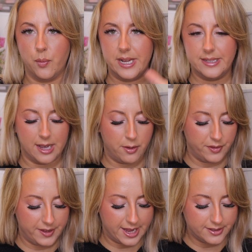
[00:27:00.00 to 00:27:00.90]
winged out on
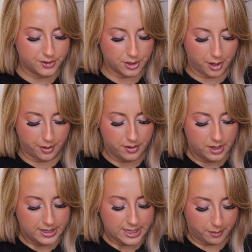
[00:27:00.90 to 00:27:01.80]
the end, so
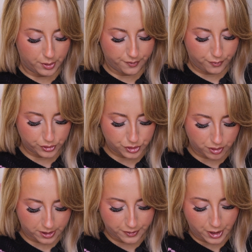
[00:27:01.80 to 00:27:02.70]
yeah, I'm looking forward to
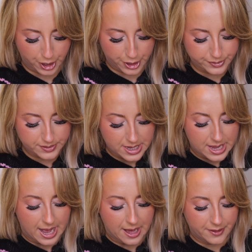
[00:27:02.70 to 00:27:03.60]
trying those.
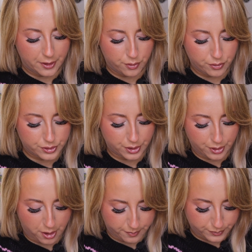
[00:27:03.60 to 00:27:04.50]
And then it also
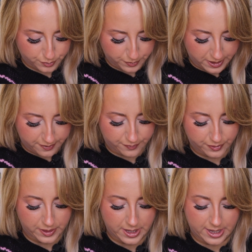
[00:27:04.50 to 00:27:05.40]
comes with
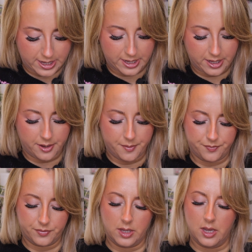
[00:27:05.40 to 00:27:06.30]
the
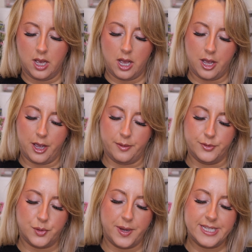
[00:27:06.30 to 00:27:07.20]

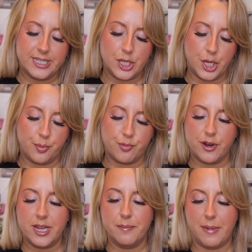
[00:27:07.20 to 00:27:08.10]
22
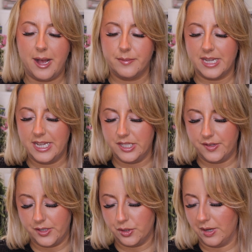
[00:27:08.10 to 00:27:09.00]
pre-mapped
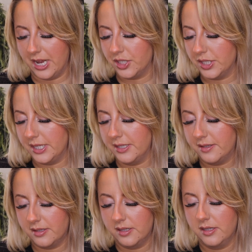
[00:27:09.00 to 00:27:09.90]
individual
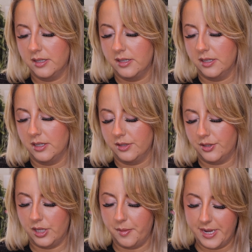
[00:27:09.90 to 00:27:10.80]
lashes,
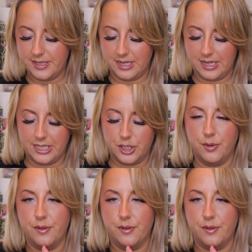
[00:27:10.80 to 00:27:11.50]
so they basically do